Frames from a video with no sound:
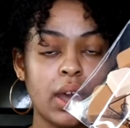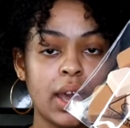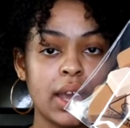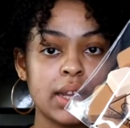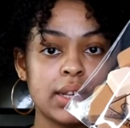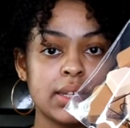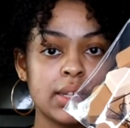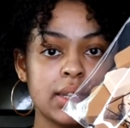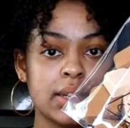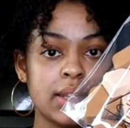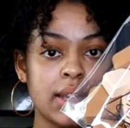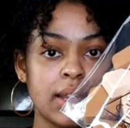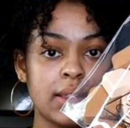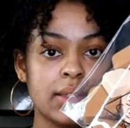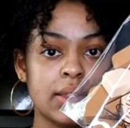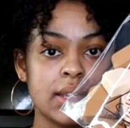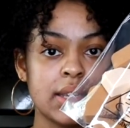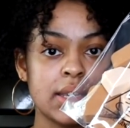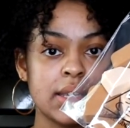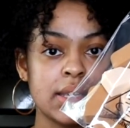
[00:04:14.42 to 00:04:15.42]
I did get
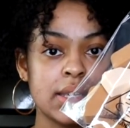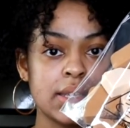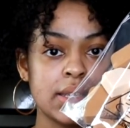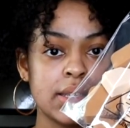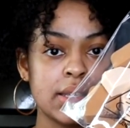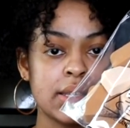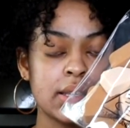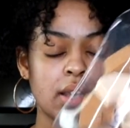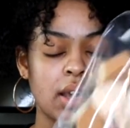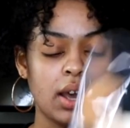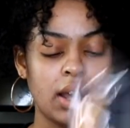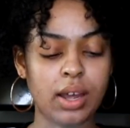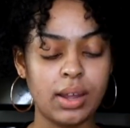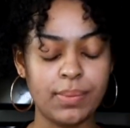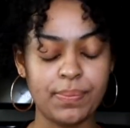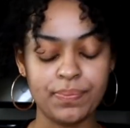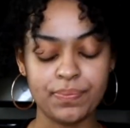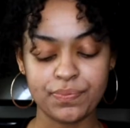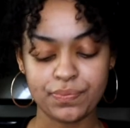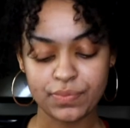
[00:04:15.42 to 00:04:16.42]
these
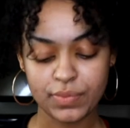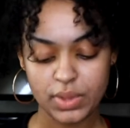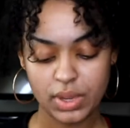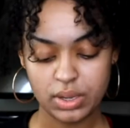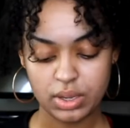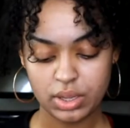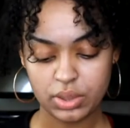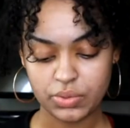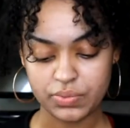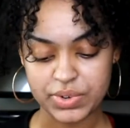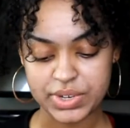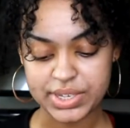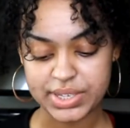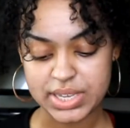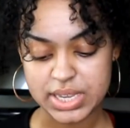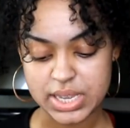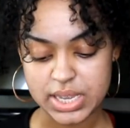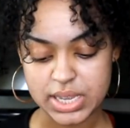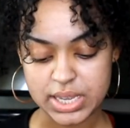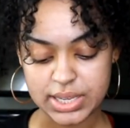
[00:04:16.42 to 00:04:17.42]

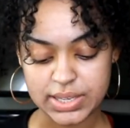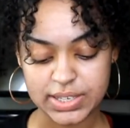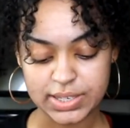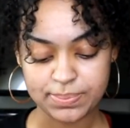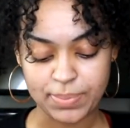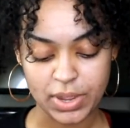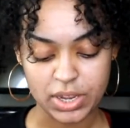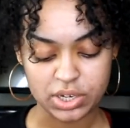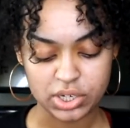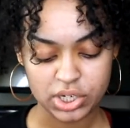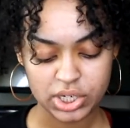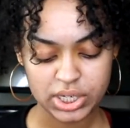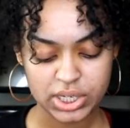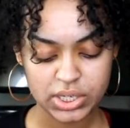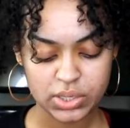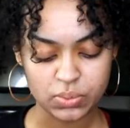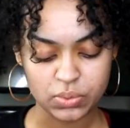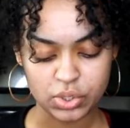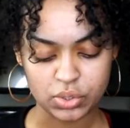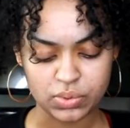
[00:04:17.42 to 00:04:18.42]
3CE
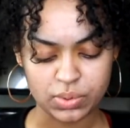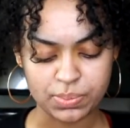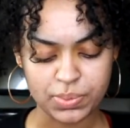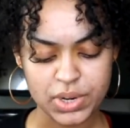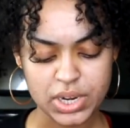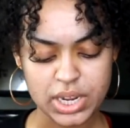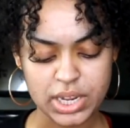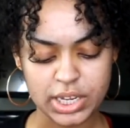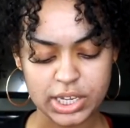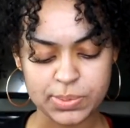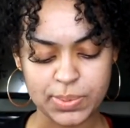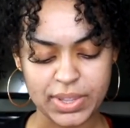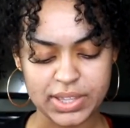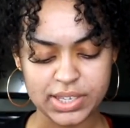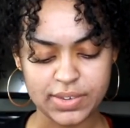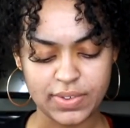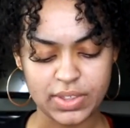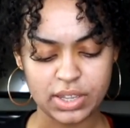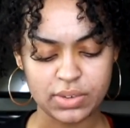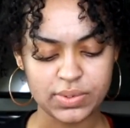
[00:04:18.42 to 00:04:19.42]
sponges, which were pretty
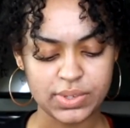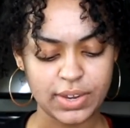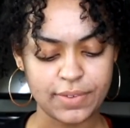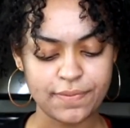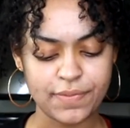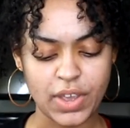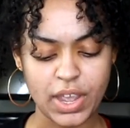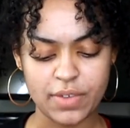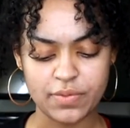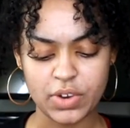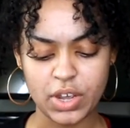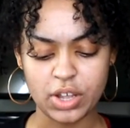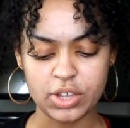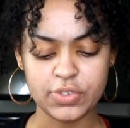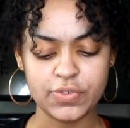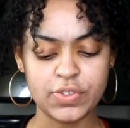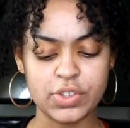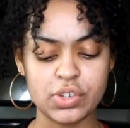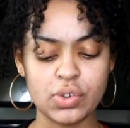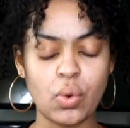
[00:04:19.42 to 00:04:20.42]
inexpensive. I think it was like $5
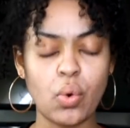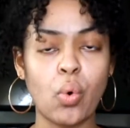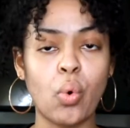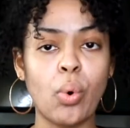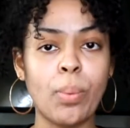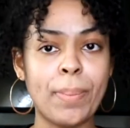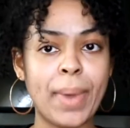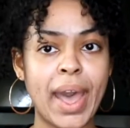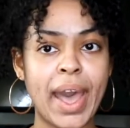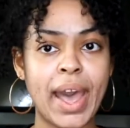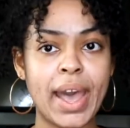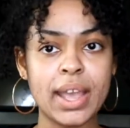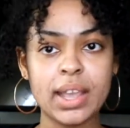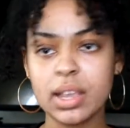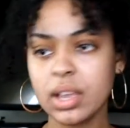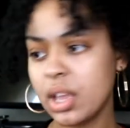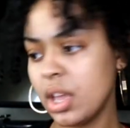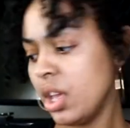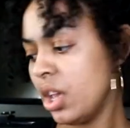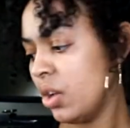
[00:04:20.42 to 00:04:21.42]
for this whole bag,
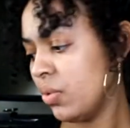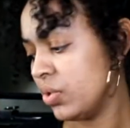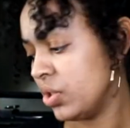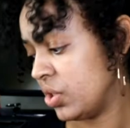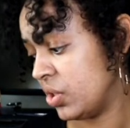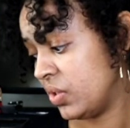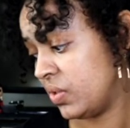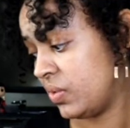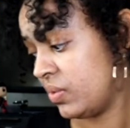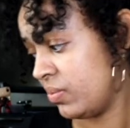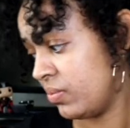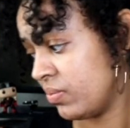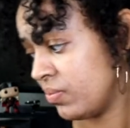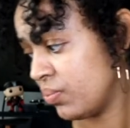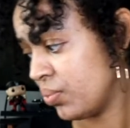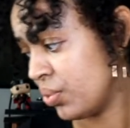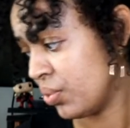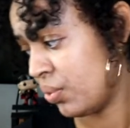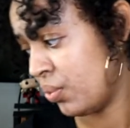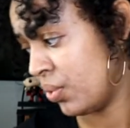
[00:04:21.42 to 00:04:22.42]
which is
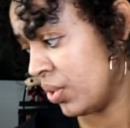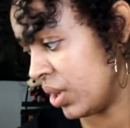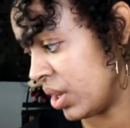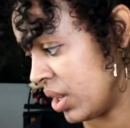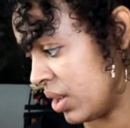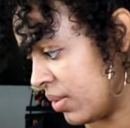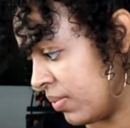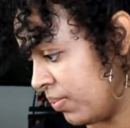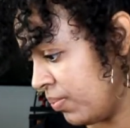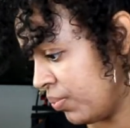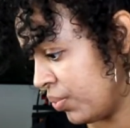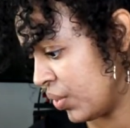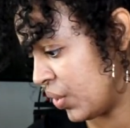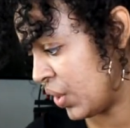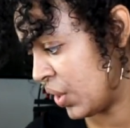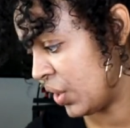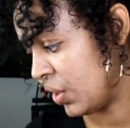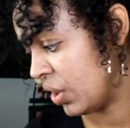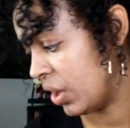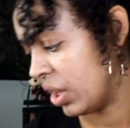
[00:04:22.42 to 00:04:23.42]
pretty
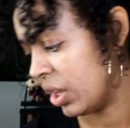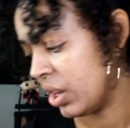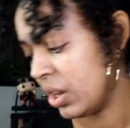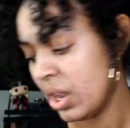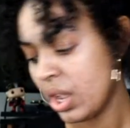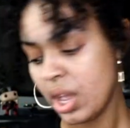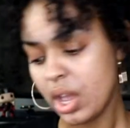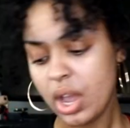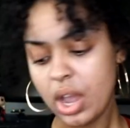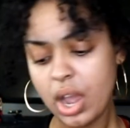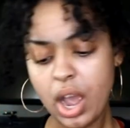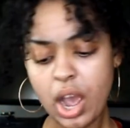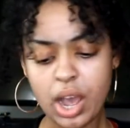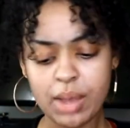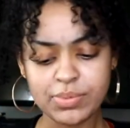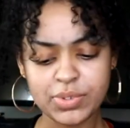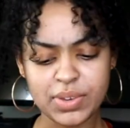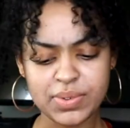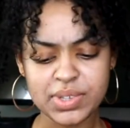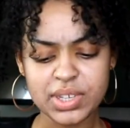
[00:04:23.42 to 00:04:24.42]
good.
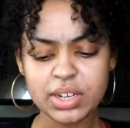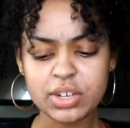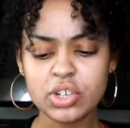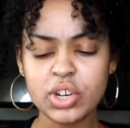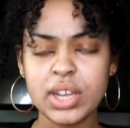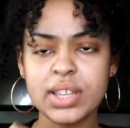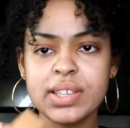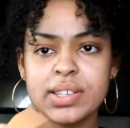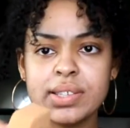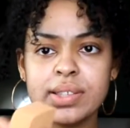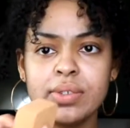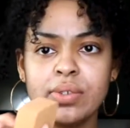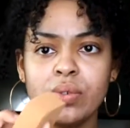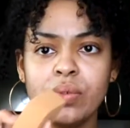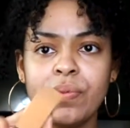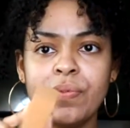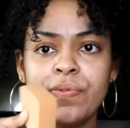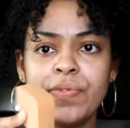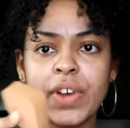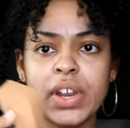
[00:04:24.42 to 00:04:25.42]
So I was going to try this little
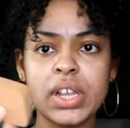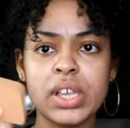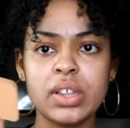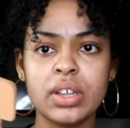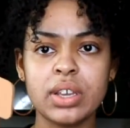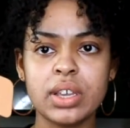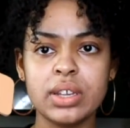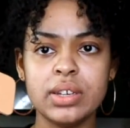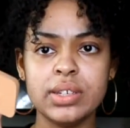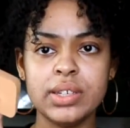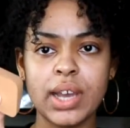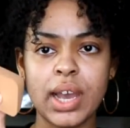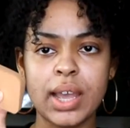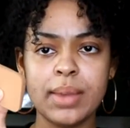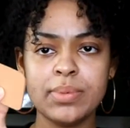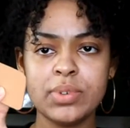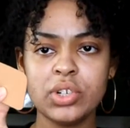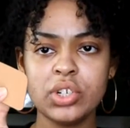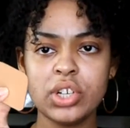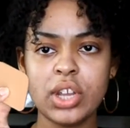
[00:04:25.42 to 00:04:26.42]
funny looking
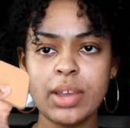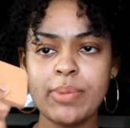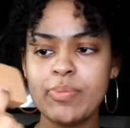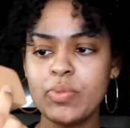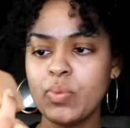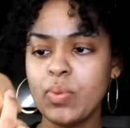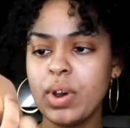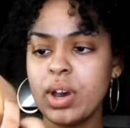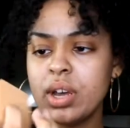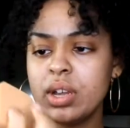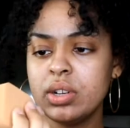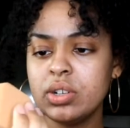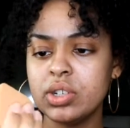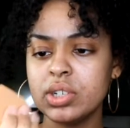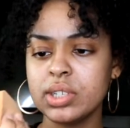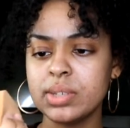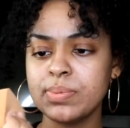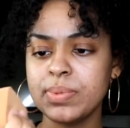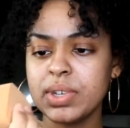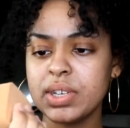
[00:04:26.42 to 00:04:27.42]
diamond shaped one
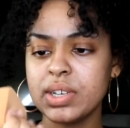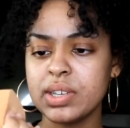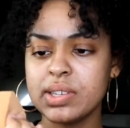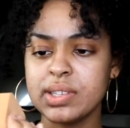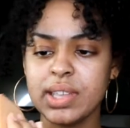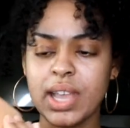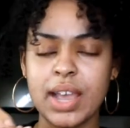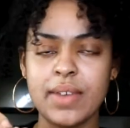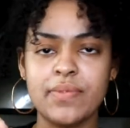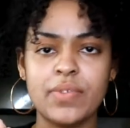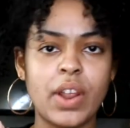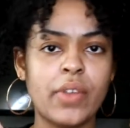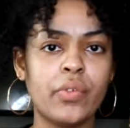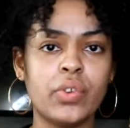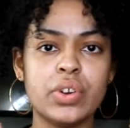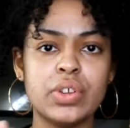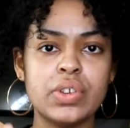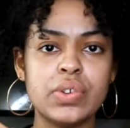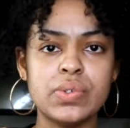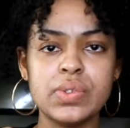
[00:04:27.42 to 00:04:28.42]
just because I've
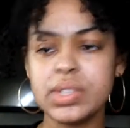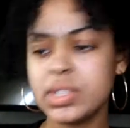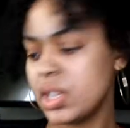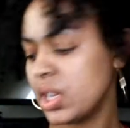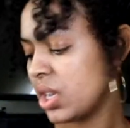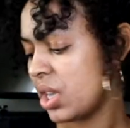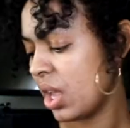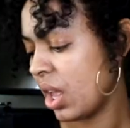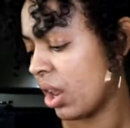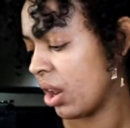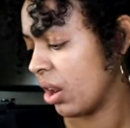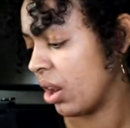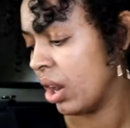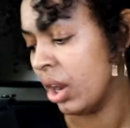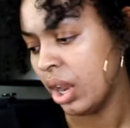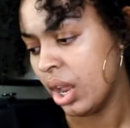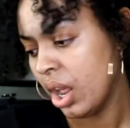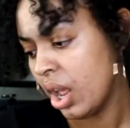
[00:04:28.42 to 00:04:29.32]
never used it, and